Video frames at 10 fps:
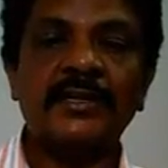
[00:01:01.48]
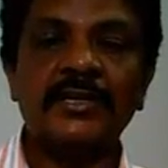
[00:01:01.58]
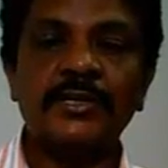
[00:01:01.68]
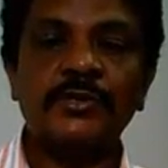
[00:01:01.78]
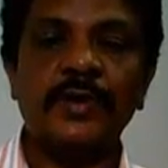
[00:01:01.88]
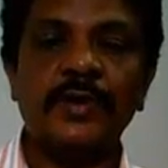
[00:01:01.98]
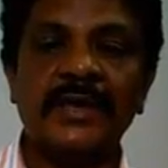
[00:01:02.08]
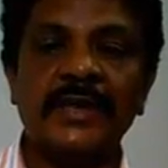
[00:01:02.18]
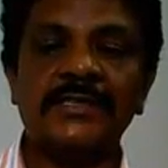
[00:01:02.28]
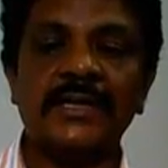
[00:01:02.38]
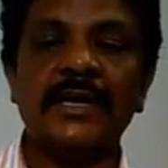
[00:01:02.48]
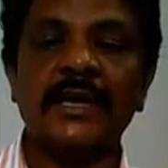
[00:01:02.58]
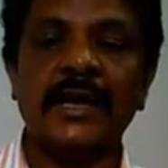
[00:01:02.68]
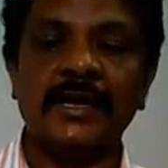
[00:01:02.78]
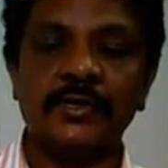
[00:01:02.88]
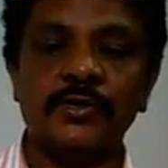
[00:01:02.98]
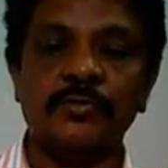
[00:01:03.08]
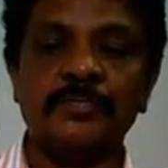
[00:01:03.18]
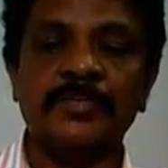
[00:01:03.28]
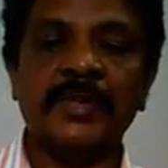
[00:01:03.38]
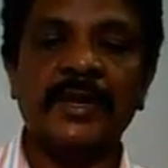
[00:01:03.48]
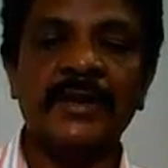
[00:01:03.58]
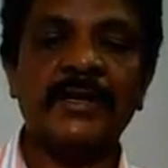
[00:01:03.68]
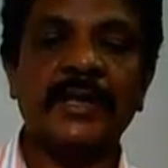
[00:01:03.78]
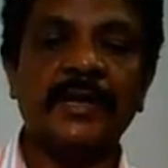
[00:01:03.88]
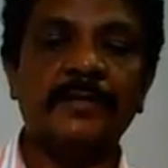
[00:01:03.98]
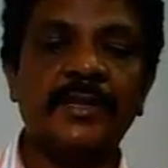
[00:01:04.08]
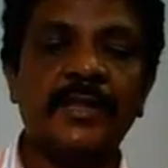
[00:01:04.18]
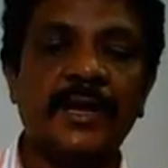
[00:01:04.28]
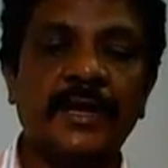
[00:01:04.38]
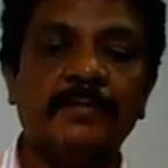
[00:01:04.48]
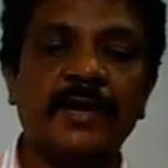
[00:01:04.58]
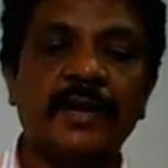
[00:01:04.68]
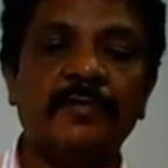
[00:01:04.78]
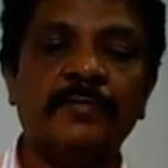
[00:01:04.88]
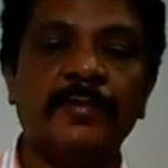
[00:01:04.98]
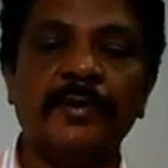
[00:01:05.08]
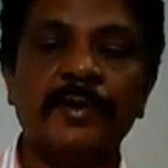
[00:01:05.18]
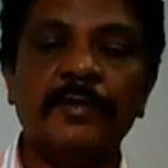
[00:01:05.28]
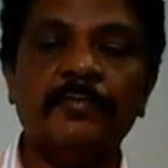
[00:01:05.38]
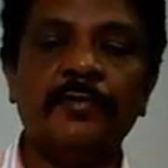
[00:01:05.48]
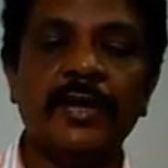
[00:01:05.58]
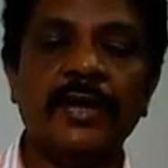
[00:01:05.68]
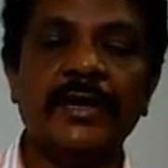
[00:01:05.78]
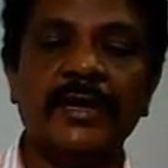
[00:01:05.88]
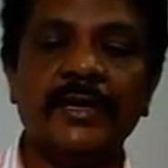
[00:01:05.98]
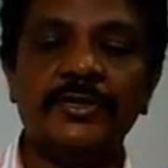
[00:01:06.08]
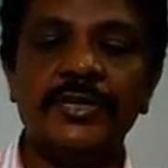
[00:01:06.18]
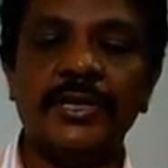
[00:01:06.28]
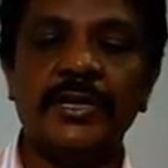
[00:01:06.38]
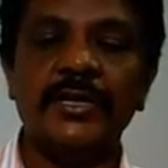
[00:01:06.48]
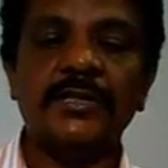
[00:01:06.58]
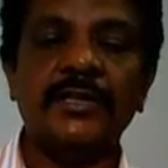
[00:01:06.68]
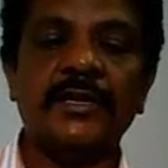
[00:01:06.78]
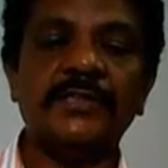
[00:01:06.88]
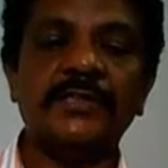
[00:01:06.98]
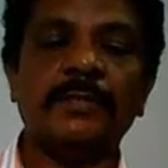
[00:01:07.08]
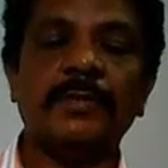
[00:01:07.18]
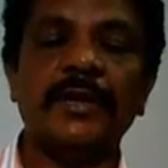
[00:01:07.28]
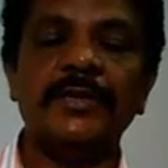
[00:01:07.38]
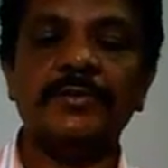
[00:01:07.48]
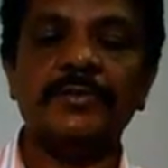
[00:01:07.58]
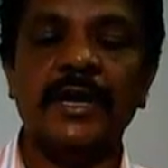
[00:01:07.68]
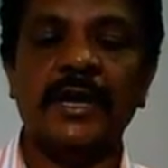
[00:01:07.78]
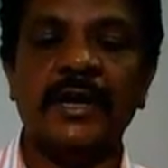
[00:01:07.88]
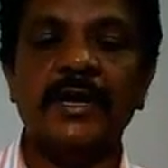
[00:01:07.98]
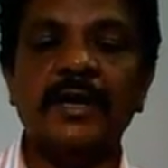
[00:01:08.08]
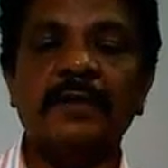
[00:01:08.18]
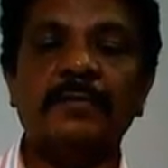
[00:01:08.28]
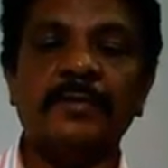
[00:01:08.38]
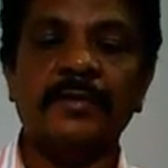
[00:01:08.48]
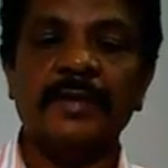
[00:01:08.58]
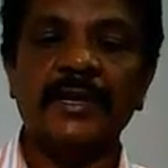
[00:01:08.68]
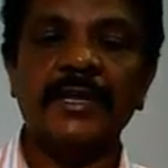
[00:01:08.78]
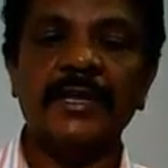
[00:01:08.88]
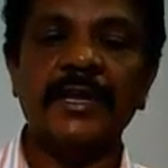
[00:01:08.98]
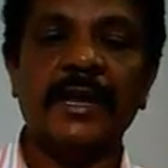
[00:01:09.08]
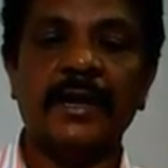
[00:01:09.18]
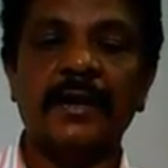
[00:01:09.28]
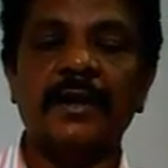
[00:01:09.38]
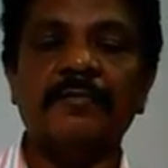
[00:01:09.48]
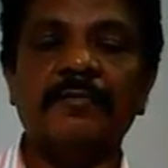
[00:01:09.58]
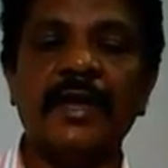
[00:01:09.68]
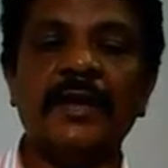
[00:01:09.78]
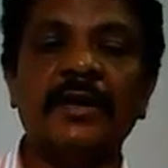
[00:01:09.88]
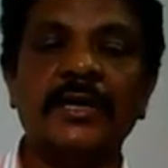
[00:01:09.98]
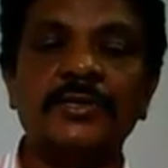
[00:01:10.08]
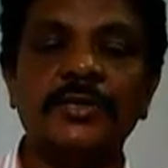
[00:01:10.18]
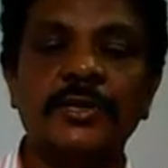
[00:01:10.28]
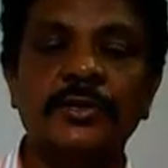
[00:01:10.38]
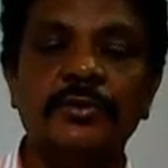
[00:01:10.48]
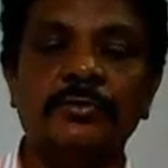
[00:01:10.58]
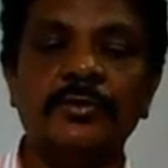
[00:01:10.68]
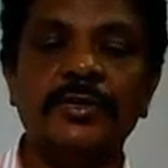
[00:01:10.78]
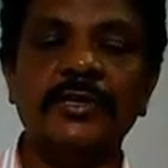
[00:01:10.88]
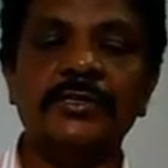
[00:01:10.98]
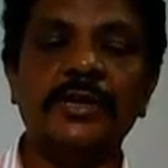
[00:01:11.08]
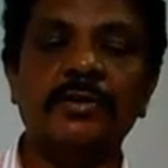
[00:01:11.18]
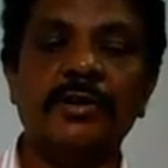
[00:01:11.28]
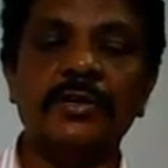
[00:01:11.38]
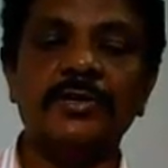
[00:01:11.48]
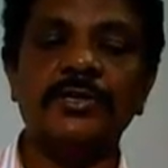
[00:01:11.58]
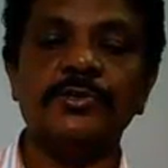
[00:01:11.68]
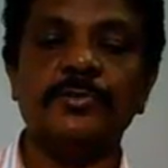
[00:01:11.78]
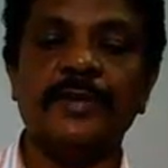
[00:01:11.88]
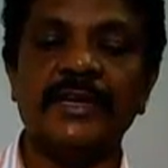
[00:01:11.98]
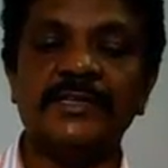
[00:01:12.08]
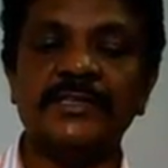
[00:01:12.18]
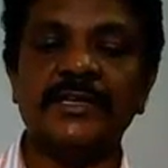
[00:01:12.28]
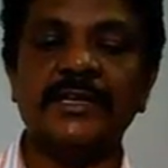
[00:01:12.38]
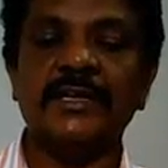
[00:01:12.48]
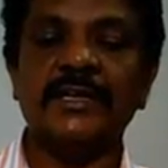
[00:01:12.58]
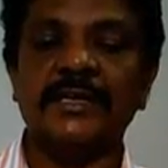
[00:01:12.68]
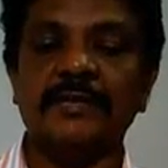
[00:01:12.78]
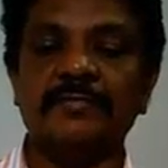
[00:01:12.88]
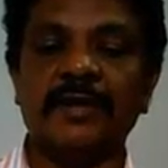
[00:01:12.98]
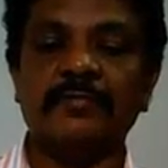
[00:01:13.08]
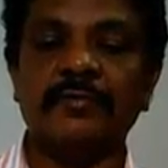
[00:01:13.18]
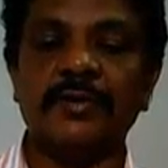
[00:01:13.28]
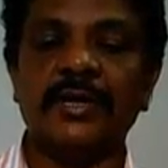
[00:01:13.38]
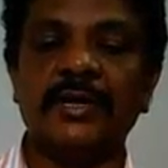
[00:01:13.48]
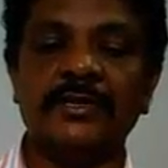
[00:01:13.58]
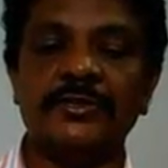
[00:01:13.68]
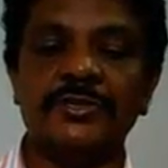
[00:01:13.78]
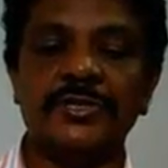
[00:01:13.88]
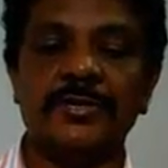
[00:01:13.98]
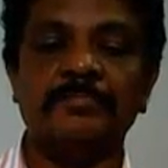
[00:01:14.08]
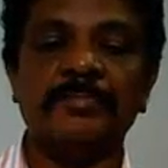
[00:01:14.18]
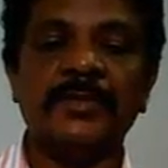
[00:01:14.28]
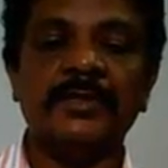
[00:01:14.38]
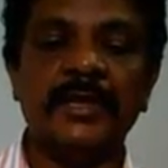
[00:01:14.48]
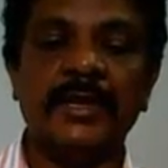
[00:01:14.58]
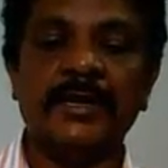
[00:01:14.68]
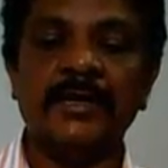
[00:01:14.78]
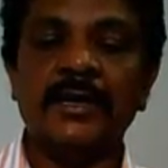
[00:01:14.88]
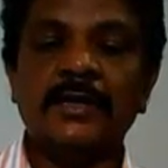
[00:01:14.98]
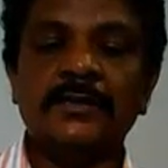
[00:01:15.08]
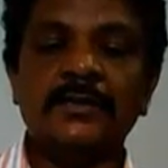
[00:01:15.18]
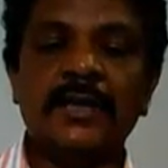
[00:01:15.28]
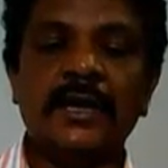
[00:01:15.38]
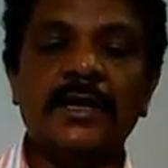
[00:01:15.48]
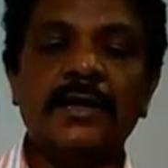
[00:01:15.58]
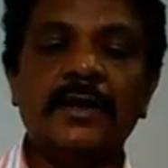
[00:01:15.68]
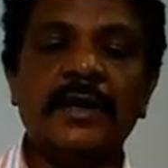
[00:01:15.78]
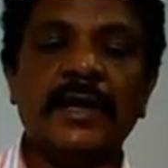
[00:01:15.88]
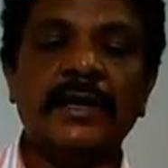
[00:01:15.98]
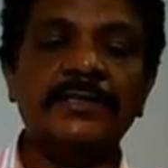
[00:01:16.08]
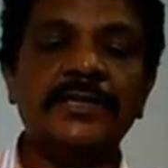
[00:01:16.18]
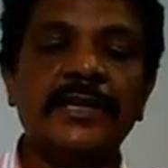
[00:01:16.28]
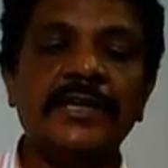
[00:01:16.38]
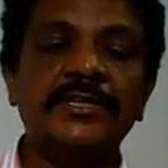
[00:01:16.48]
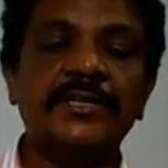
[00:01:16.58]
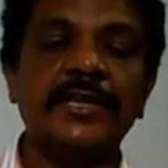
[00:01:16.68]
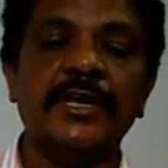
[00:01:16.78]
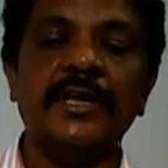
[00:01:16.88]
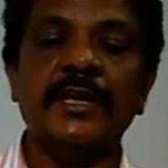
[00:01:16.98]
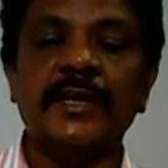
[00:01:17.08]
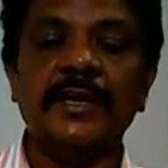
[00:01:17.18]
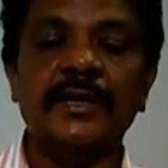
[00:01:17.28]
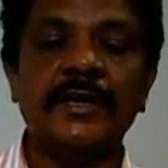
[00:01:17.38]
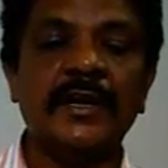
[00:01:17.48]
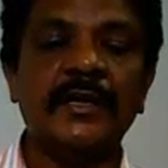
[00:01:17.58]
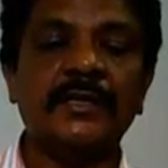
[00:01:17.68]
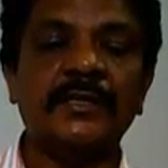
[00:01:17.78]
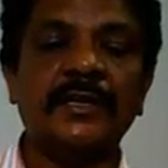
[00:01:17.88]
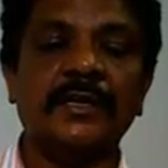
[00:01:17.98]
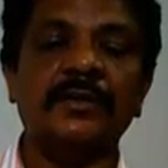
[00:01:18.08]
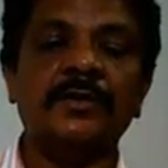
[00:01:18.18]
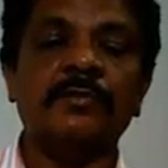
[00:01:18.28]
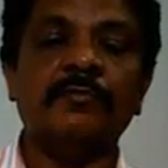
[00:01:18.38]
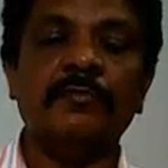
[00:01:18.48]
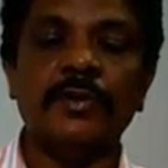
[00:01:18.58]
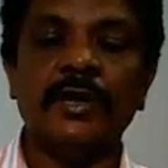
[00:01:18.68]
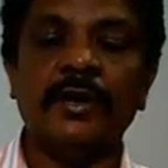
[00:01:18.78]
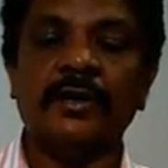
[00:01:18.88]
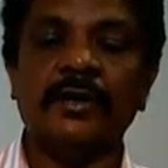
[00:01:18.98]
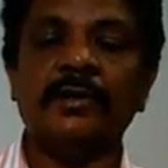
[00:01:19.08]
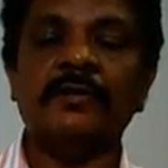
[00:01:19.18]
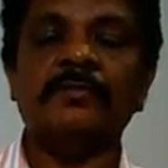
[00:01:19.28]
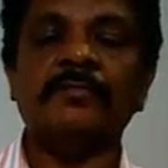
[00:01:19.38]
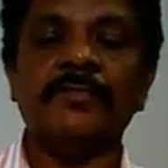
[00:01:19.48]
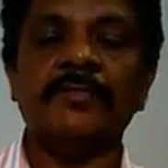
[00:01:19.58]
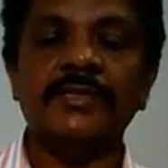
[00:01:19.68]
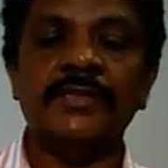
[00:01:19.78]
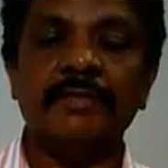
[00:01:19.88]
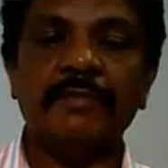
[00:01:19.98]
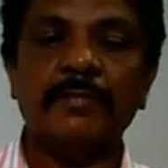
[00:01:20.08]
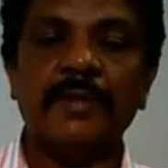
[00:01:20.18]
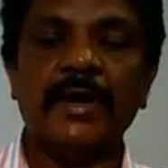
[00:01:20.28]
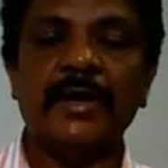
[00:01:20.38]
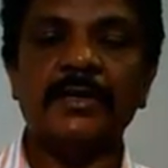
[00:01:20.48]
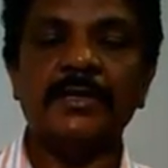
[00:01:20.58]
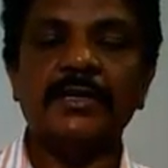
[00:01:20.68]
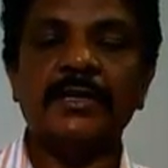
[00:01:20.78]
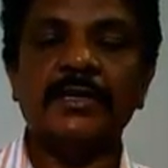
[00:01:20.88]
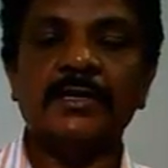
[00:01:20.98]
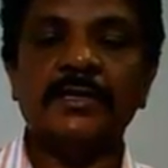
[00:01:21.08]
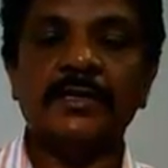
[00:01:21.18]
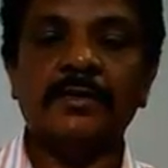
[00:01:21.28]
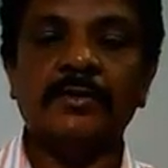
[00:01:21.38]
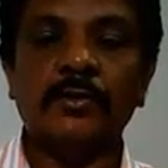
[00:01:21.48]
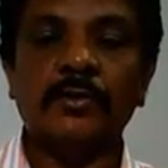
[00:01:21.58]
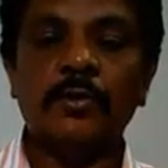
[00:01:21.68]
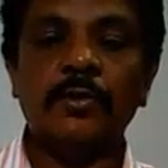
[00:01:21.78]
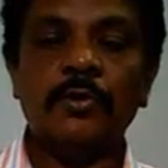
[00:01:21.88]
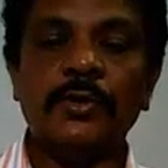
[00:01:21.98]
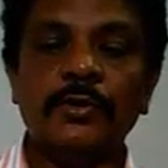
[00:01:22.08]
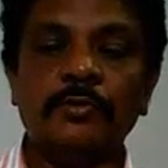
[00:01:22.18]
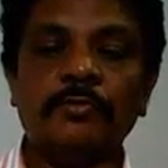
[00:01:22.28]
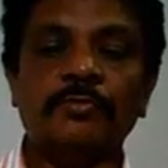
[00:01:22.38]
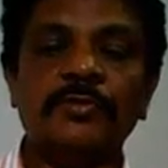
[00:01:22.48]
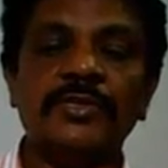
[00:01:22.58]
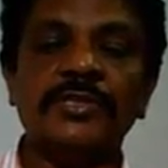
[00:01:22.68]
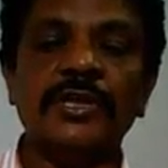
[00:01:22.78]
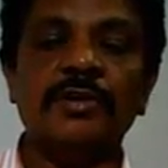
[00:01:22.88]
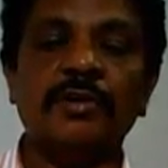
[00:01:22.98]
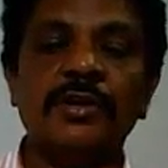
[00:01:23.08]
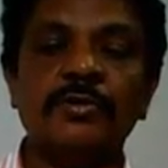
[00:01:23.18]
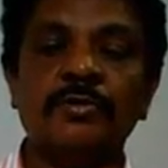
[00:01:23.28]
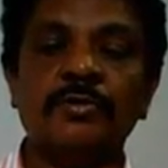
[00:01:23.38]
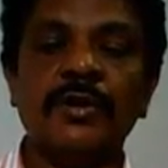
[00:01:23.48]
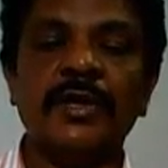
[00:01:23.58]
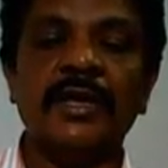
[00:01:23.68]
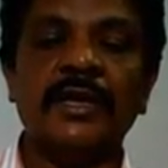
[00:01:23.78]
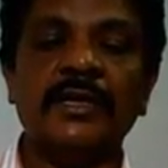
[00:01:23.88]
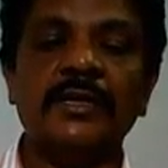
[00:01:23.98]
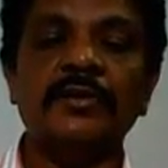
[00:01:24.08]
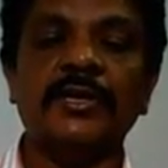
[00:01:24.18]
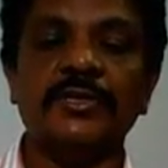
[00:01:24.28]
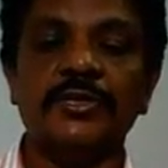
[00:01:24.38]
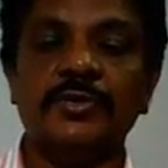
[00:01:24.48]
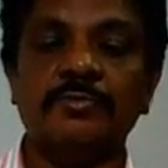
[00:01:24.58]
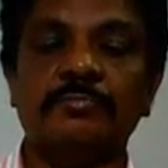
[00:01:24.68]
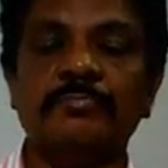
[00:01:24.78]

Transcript: E2 as N2. Let N be the number of photon energy that is applied to the material, where H nu is equal to E2 minus E1 photon energy. Then the energy density interacting photon is given by rho nu is equal to N into H nu.